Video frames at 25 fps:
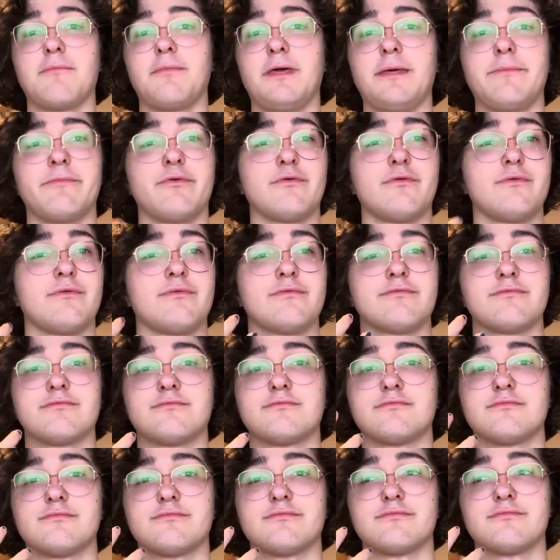People
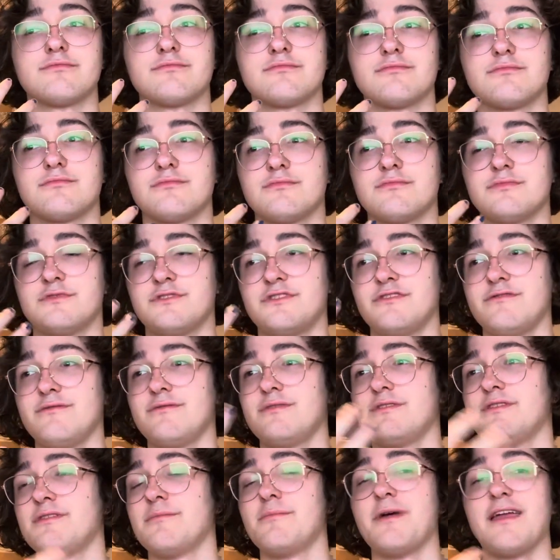
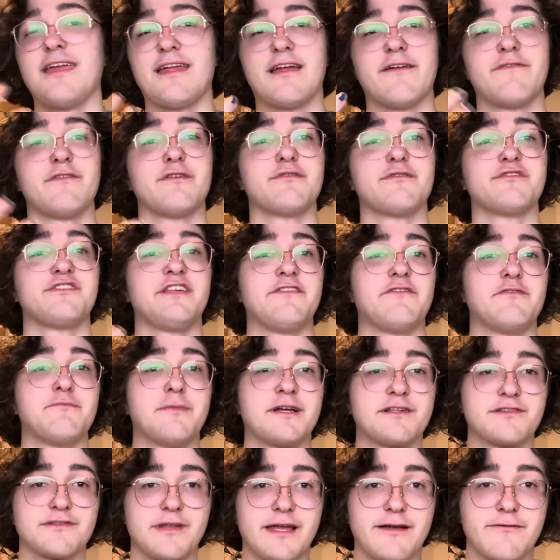debate if there's even
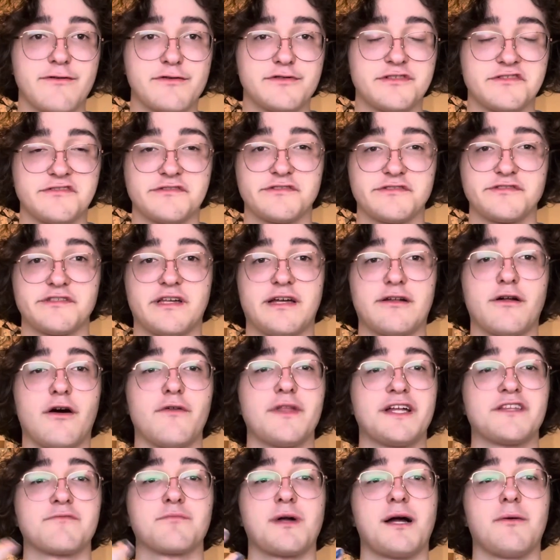mixed languages at all.
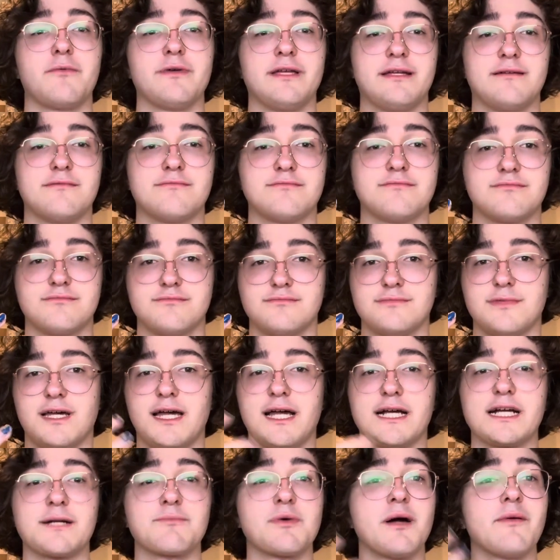That's probably
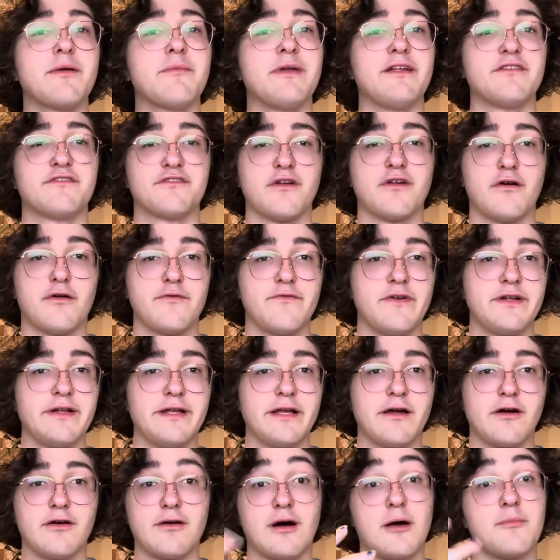could probably be its own
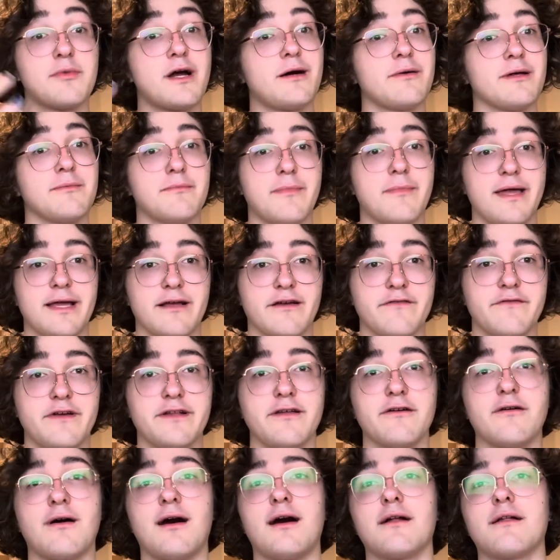video. I'll probably make a
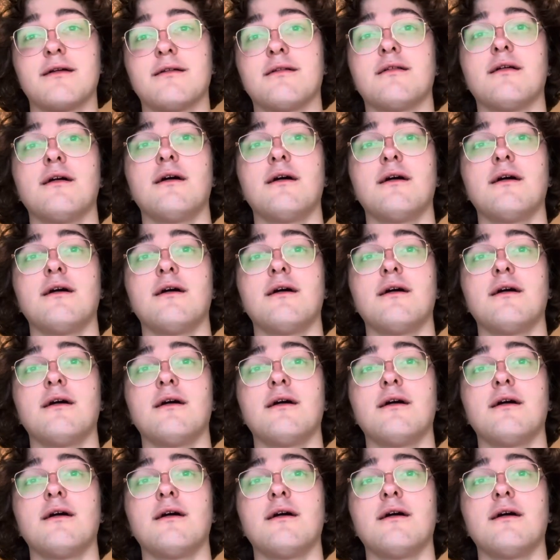video on it.